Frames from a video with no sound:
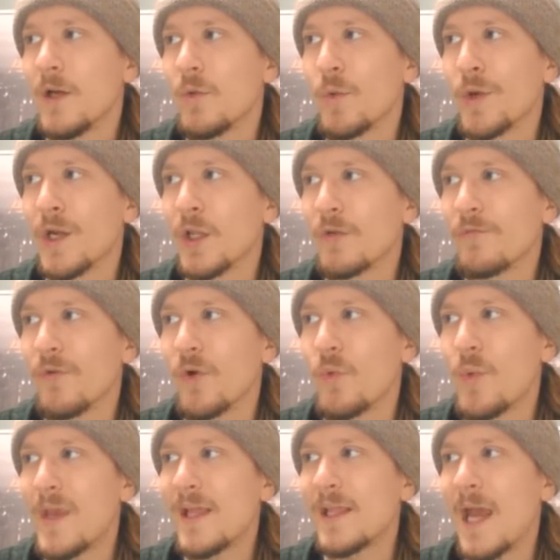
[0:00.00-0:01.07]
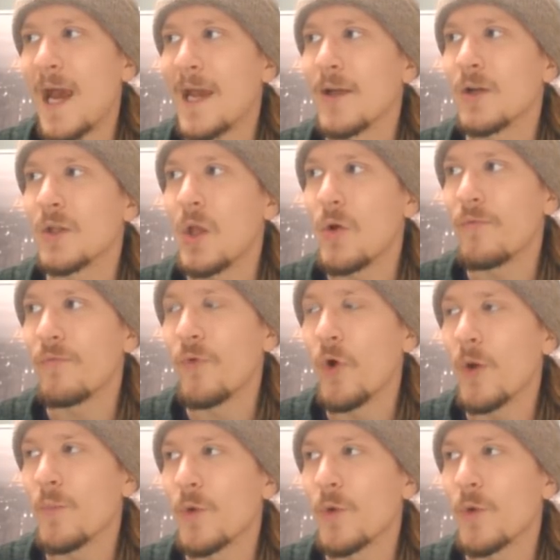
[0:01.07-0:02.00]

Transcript: We're going to look for a weekly higher low to form.